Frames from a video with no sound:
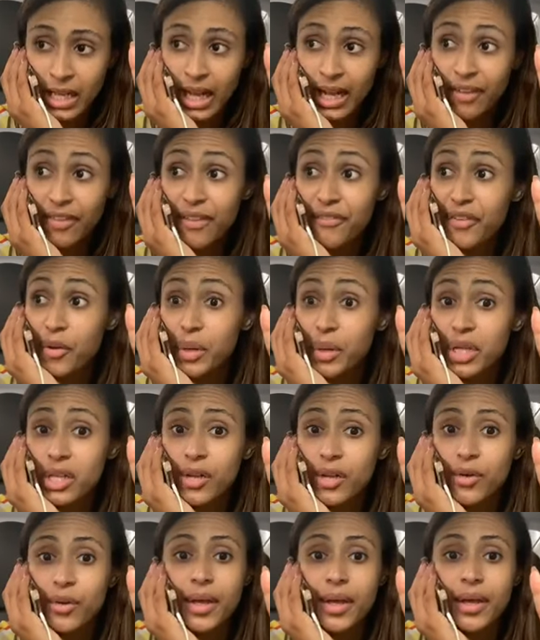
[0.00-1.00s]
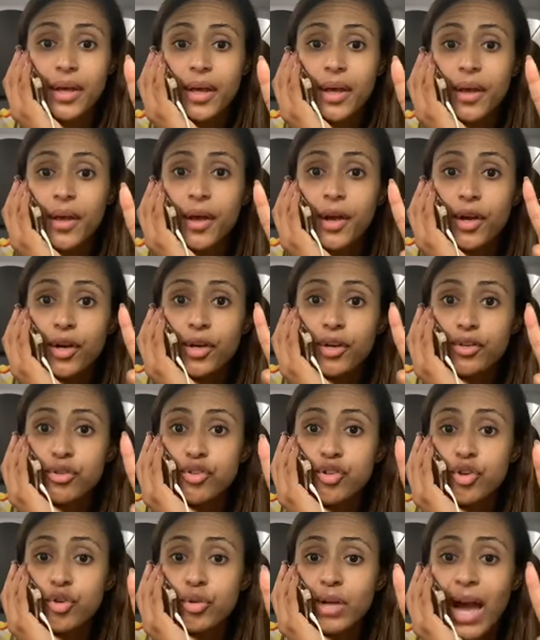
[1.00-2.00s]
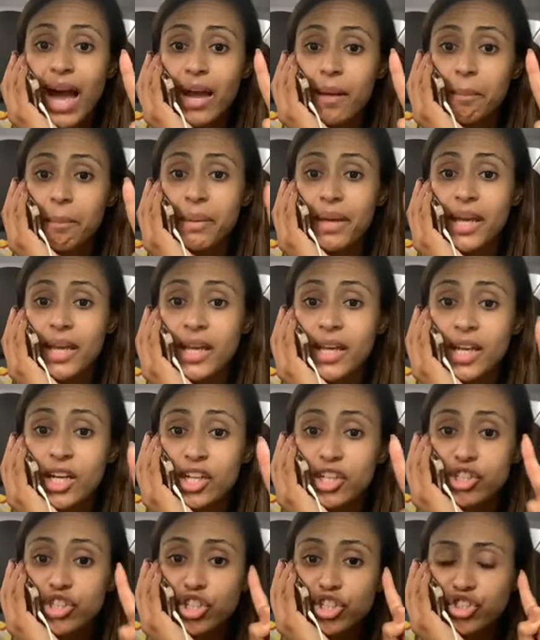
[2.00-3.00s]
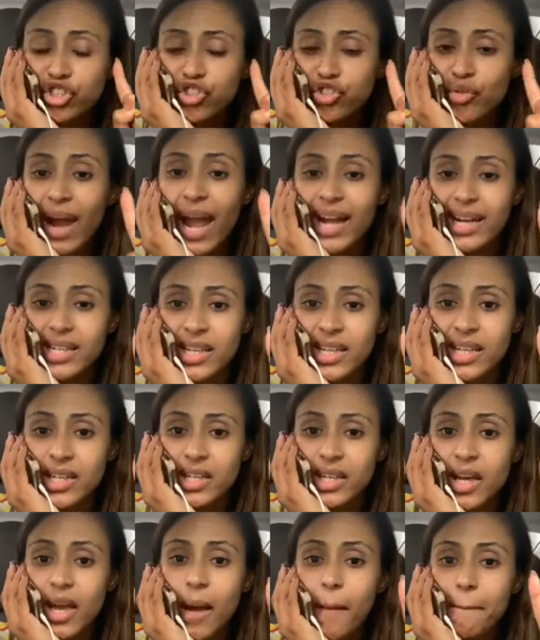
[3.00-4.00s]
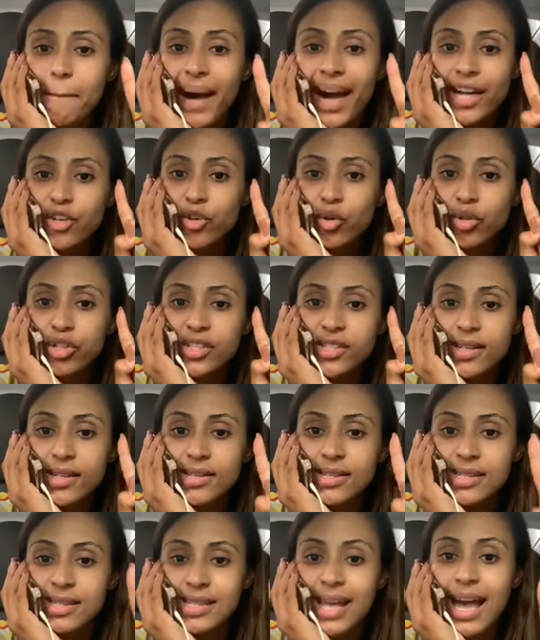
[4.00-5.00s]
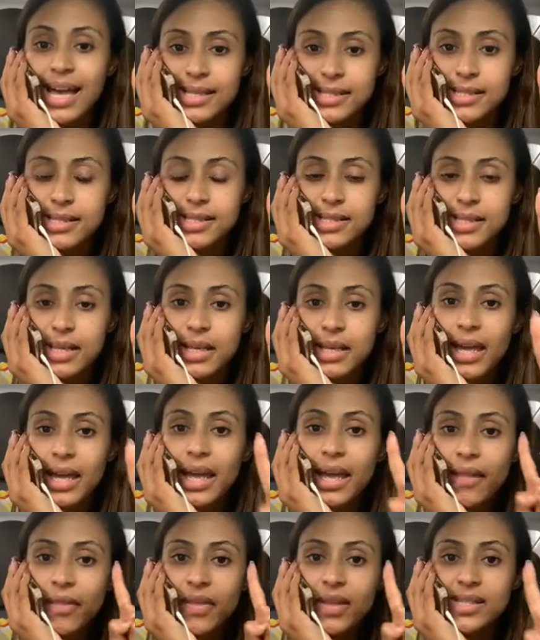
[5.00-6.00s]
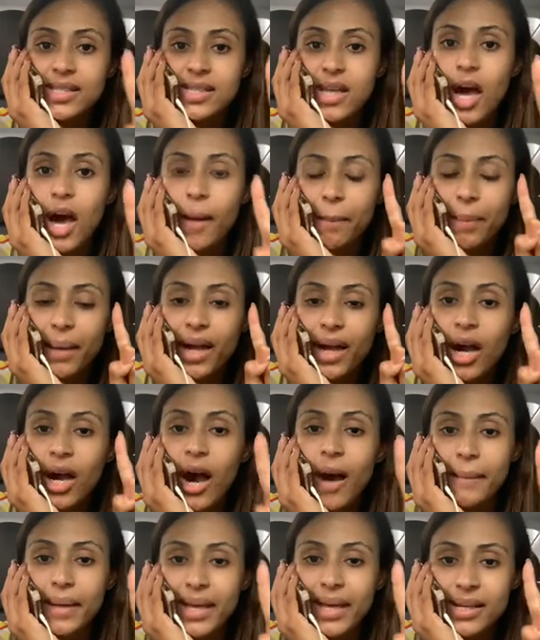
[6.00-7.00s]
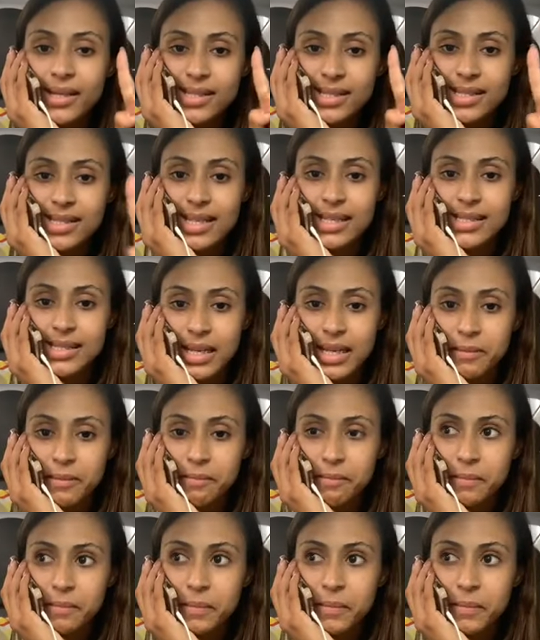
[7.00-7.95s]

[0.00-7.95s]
I hear that very clearly. Do not be distracted by your success in this upcoming season.